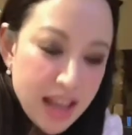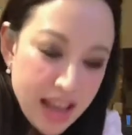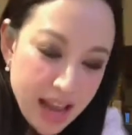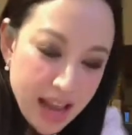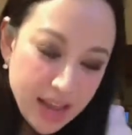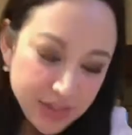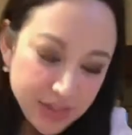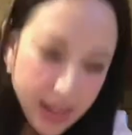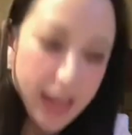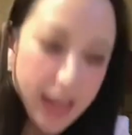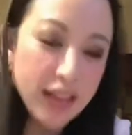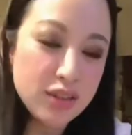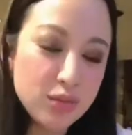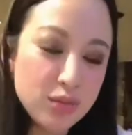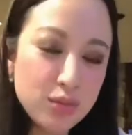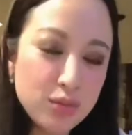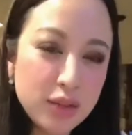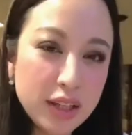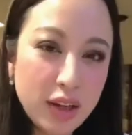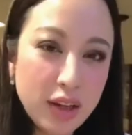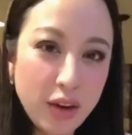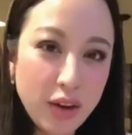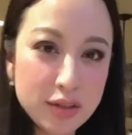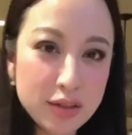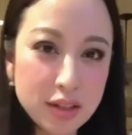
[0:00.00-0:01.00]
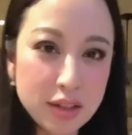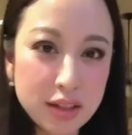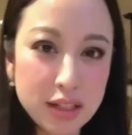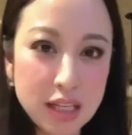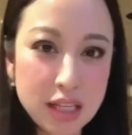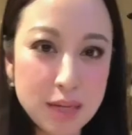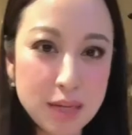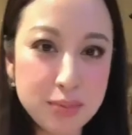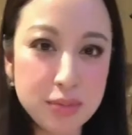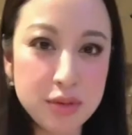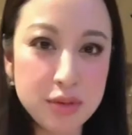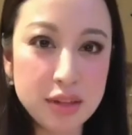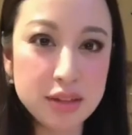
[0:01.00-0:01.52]
and that it's really hard to
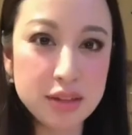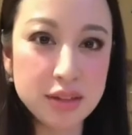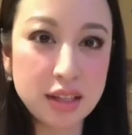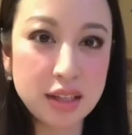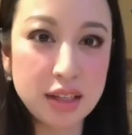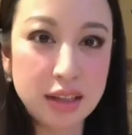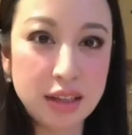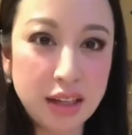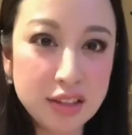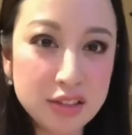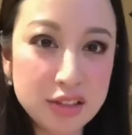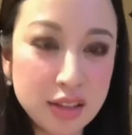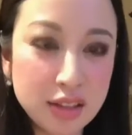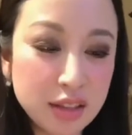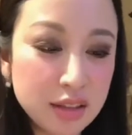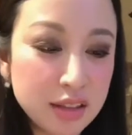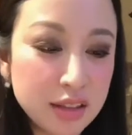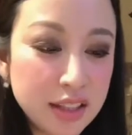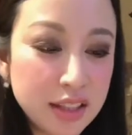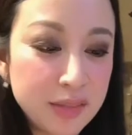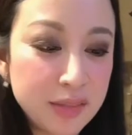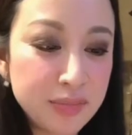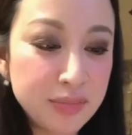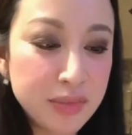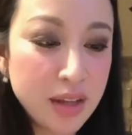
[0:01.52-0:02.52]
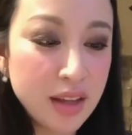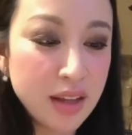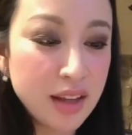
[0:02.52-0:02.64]
keep this connection clean.